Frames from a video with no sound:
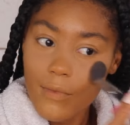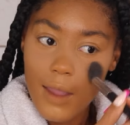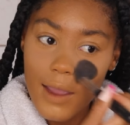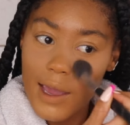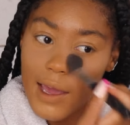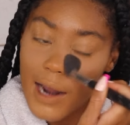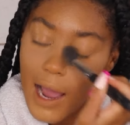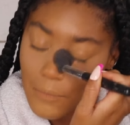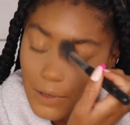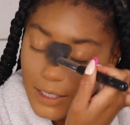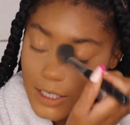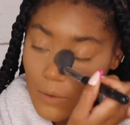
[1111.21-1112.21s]
And I
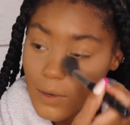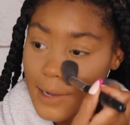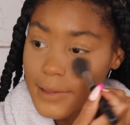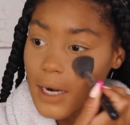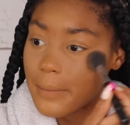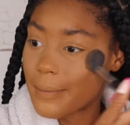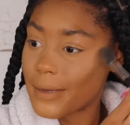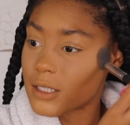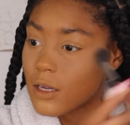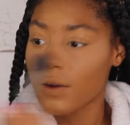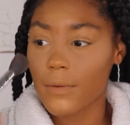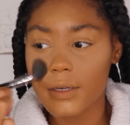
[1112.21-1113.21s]
really don't like that about
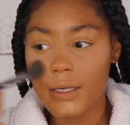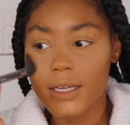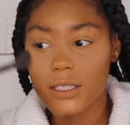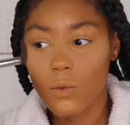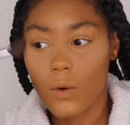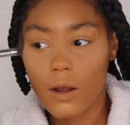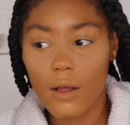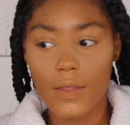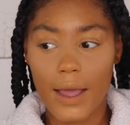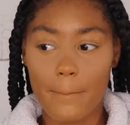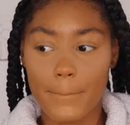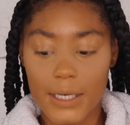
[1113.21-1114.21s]
myself. I really need to work on
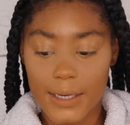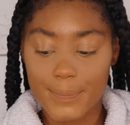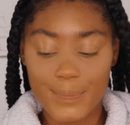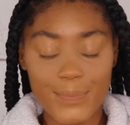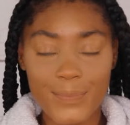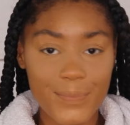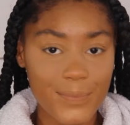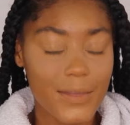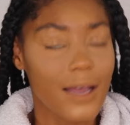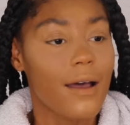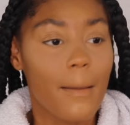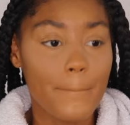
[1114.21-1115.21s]
that. But
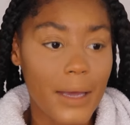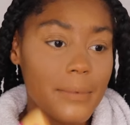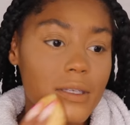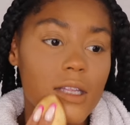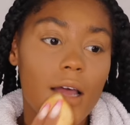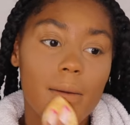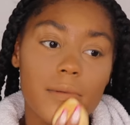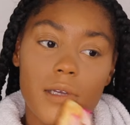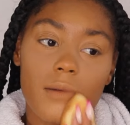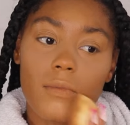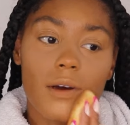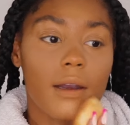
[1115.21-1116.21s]
baby steps,
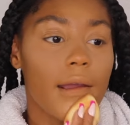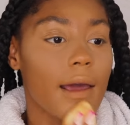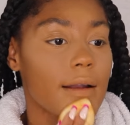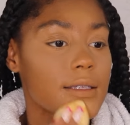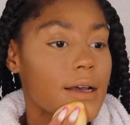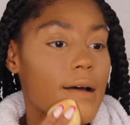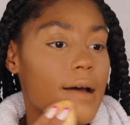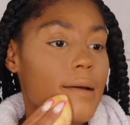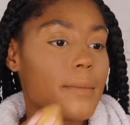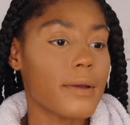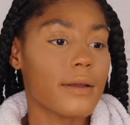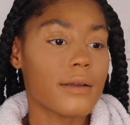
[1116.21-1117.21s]
one day at a
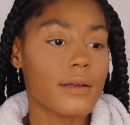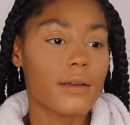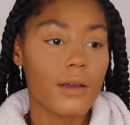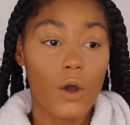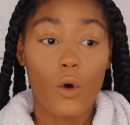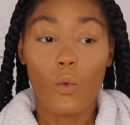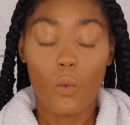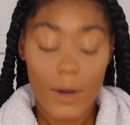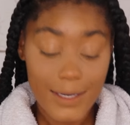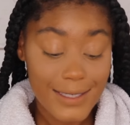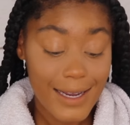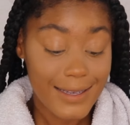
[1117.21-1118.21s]
time,
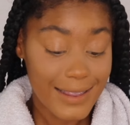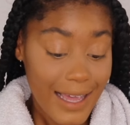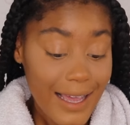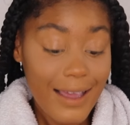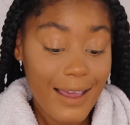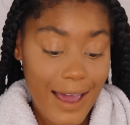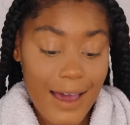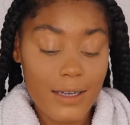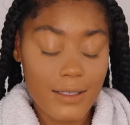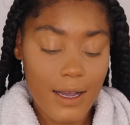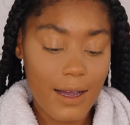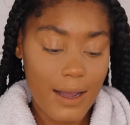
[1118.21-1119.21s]
one thing at
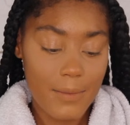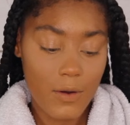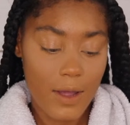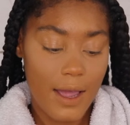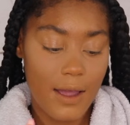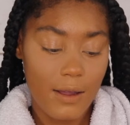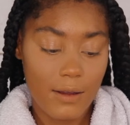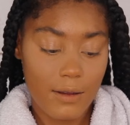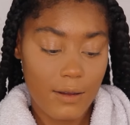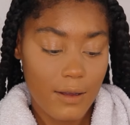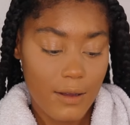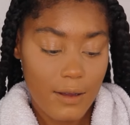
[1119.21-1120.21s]
a time, okay?
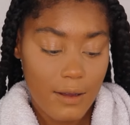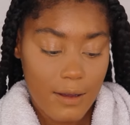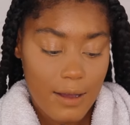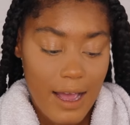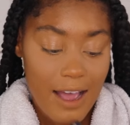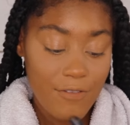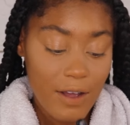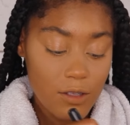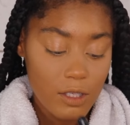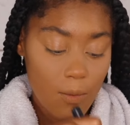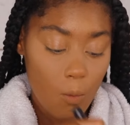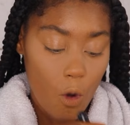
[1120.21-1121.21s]
I found
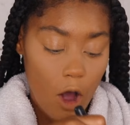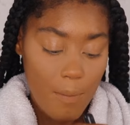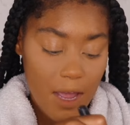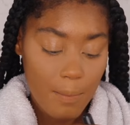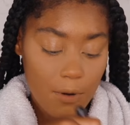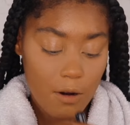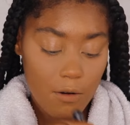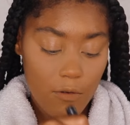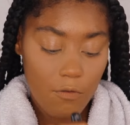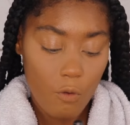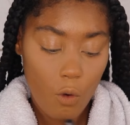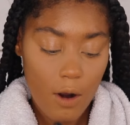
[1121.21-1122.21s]
some wallpaper
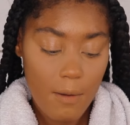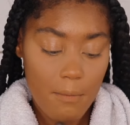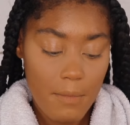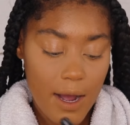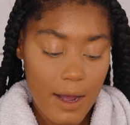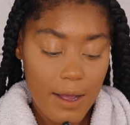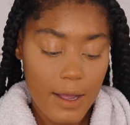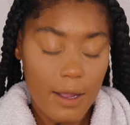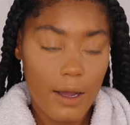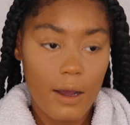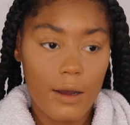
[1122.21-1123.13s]
for my